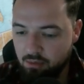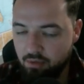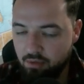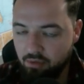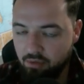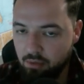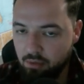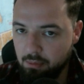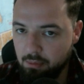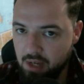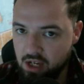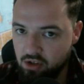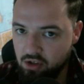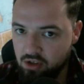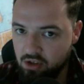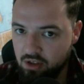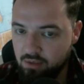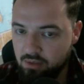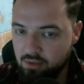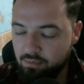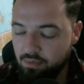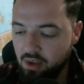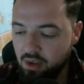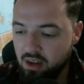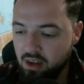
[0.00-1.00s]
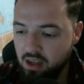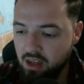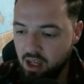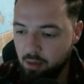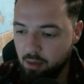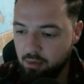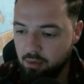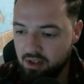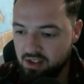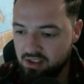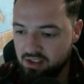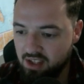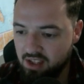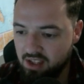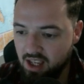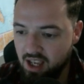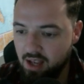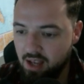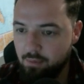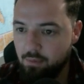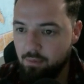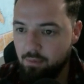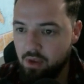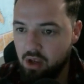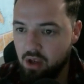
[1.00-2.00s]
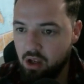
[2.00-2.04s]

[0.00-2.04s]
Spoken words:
information, and we're going to say,